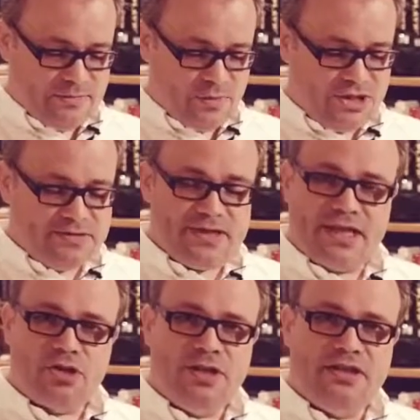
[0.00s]
which is
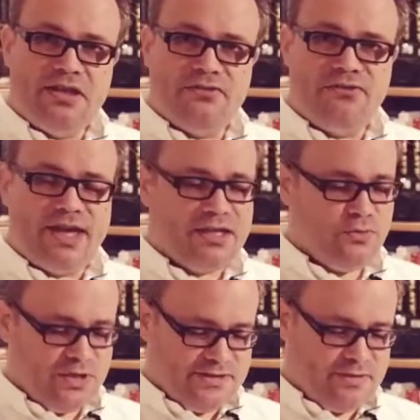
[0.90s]
actually the
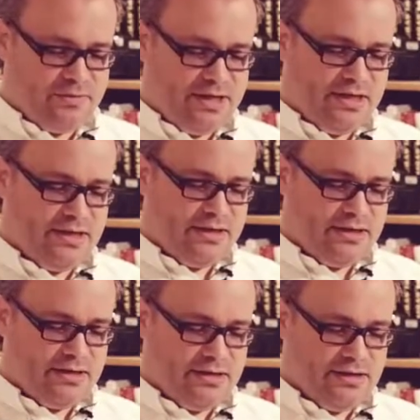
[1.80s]
effect when
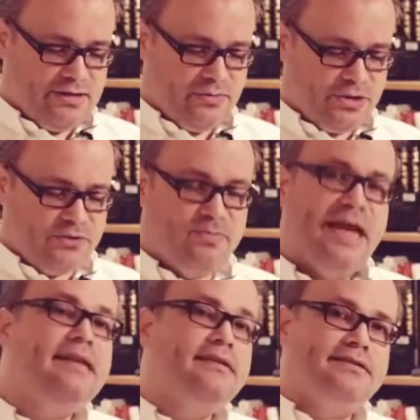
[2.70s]
something which is
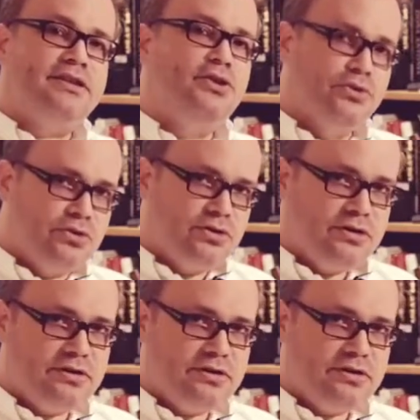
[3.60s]
meant as a cure